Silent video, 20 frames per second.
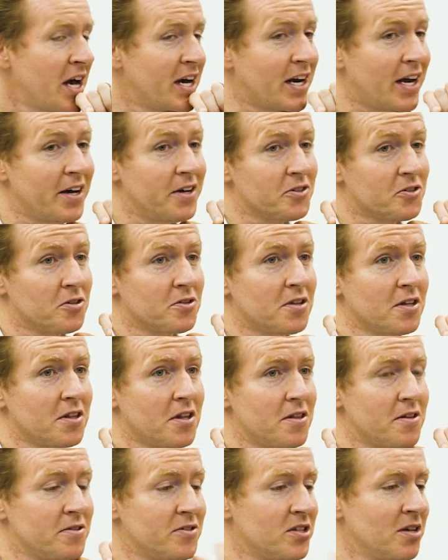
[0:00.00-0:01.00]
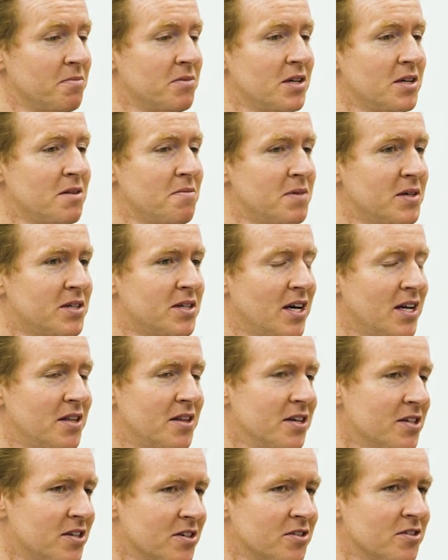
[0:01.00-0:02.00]
And I also think that there's something to be said,
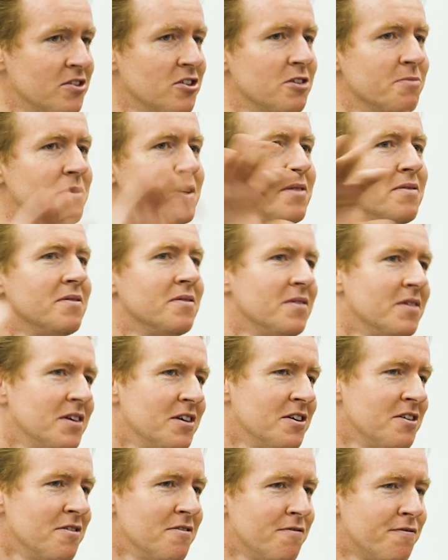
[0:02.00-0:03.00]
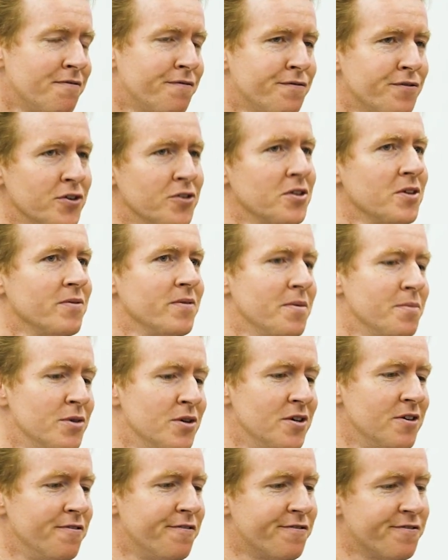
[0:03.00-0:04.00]
and this is a little bit further
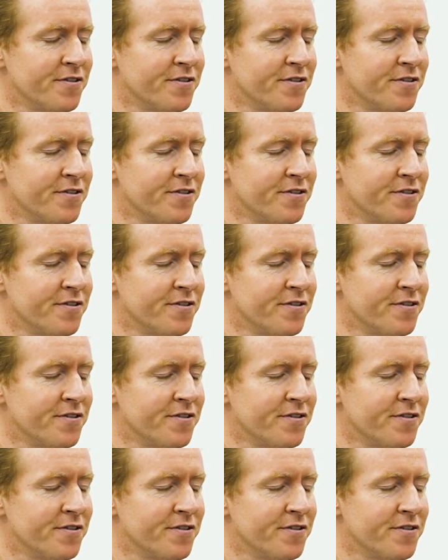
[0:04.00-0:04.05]
removed